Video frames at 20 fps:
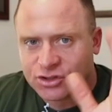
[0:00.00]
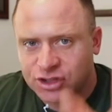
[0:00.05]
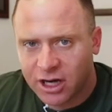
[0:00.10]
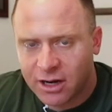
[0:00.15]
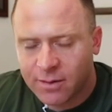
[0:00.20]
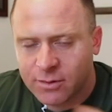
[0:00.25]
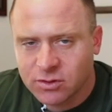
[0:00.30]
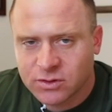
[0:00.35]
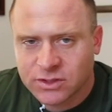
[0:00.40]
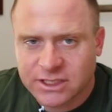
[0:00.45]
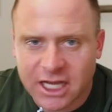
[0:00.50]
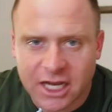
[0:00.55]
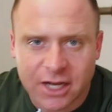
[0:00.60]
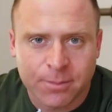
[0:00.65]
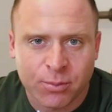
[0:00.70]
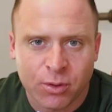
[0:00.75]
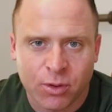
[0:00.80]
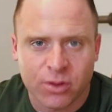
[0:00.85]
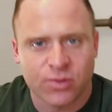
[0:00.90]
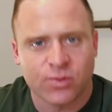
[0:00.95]
Jeremy was set to
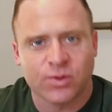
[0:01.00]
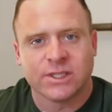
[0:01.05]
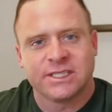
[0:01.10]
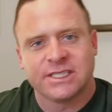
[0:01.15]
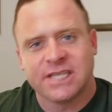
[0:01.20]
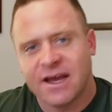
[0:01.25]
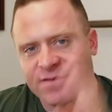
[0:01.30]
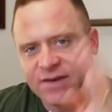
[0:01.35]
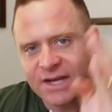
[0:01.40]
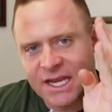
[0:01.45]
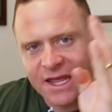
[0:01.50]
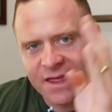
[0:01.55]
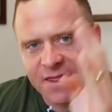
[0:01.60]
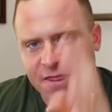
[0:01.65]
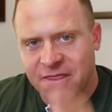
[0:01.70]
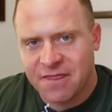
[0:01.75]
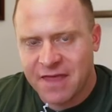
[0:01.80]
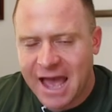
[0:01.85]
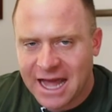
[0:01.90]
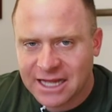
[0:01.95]
pull 370.
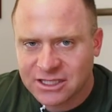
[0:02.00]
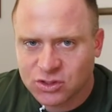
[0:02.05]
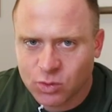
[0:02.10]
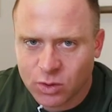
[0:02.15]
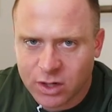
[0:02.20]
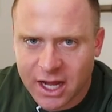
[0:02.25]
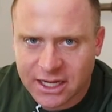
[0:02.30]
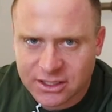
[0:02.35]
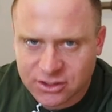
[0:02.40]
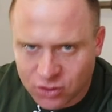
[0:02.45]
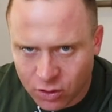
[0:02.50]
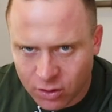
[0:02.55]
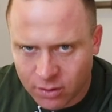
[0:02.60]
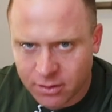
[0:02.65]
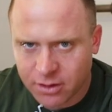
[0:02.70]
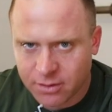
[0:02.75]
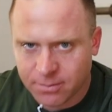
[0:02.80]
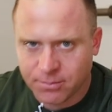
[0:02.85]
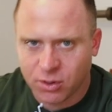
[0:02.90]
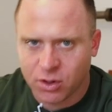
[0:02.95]
That's what I told
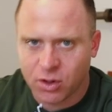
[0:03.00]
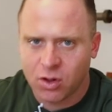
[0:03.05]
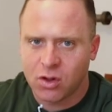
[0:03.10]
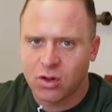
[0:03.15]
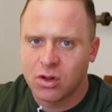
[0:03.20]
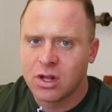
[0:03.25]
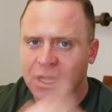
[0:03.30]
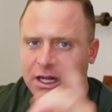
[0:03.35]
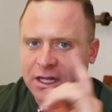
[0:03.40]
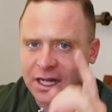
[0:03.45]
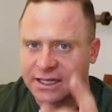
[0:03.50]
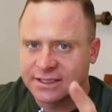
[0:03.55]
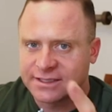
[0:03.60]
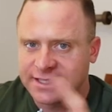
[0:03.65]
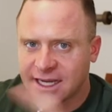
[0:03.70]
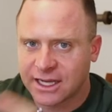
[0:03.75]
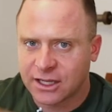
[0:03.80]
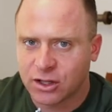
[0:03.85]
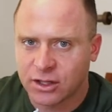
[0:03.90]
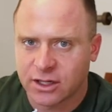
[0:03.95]
him to pull. Let's
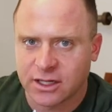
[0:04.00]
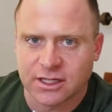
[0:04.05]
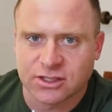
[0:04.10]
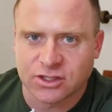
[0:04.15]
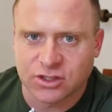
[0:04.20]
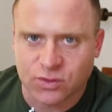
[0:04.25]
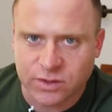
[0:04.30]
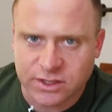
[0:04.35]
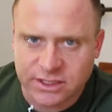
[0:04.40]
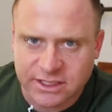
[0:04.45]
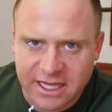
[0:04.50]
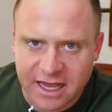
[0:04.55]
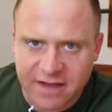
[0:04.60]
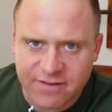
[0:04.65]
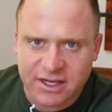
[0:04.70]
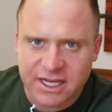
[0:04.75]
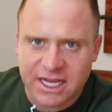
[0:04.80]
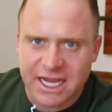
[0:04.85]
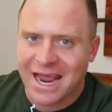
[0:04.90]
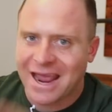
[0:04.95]
take a look at this
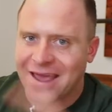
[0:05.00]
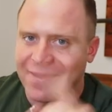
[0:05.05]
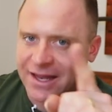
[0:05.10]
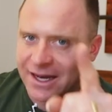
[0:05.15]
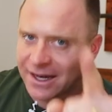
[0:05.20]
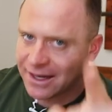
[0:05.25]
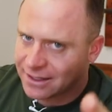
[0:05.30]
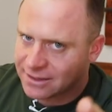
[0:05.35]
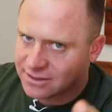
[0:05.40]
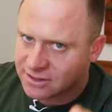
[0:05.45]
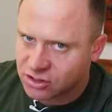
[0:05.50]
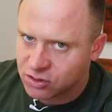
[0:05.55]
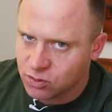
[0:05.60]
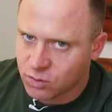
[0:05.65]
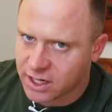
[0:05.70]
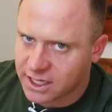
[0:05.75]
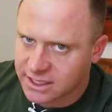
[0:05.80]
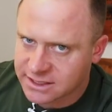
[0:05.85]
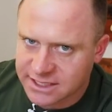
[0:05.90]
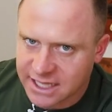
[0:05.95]
370 and then listen to
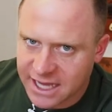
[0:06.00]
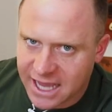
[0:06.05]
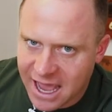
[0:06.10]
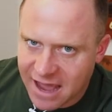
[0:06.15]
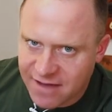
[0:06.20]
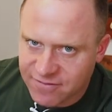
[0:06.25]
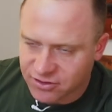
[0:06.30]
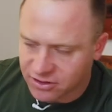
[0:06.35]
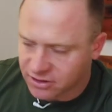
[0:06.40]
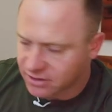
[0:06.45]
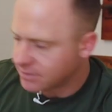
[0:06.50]
what I say after.